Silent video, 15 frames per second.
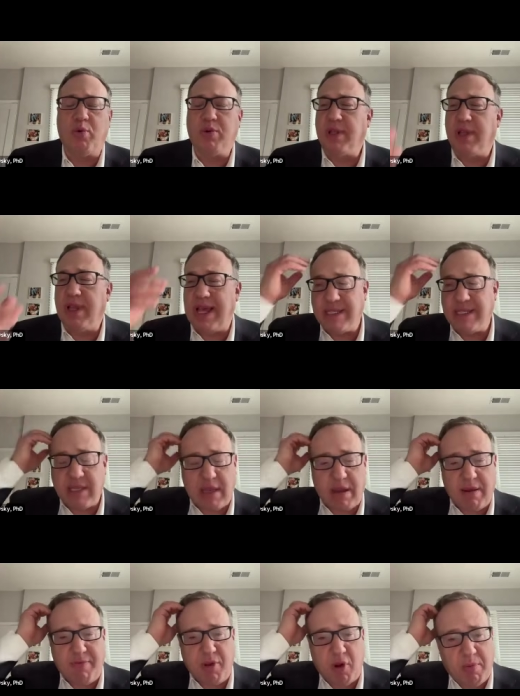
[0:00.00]
When was the last
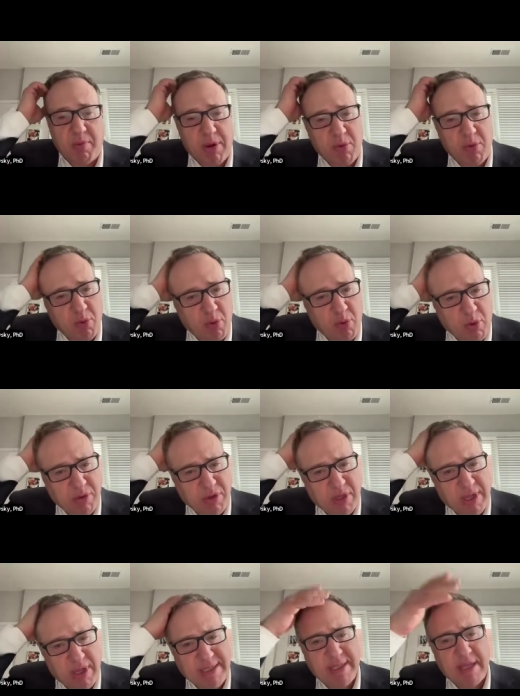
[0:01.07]
time, if you don't, when was
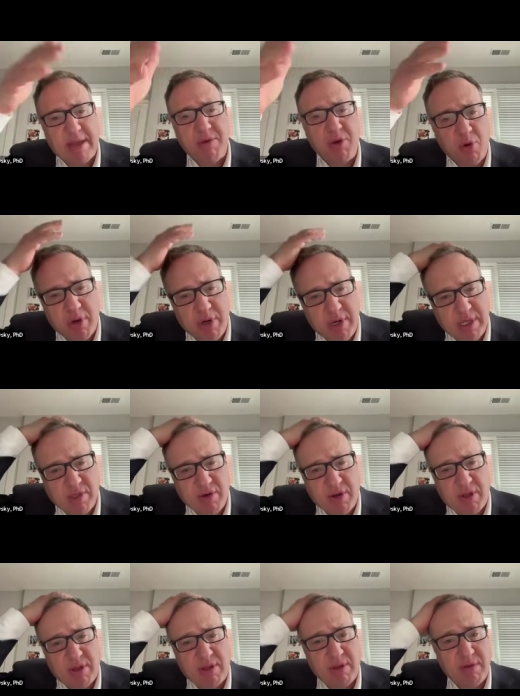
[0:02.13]
the last time you were in
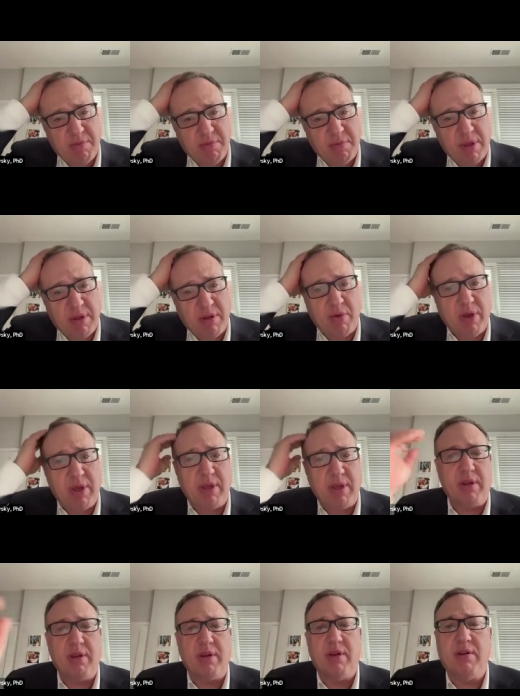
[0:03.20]
Israel, by the way,
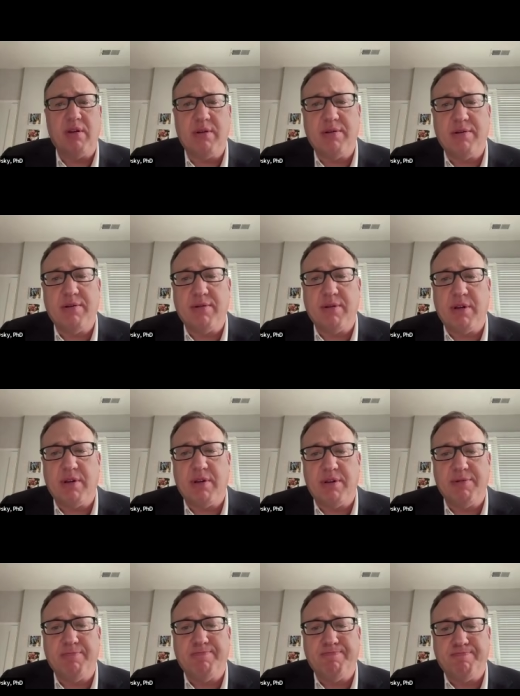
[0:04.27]
and saw
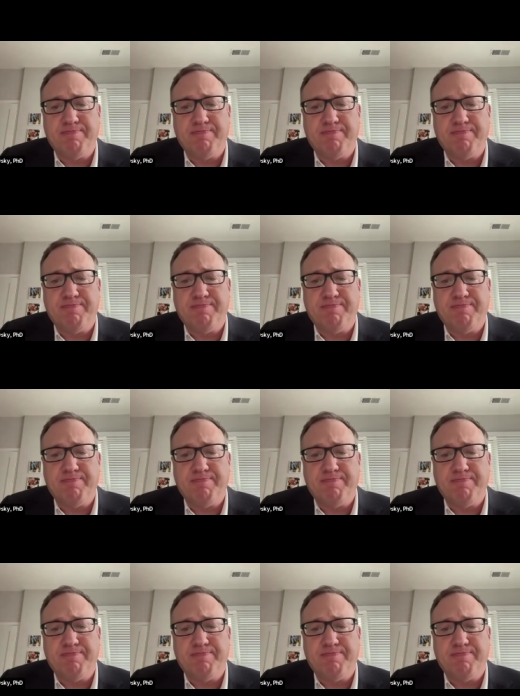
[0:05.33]
the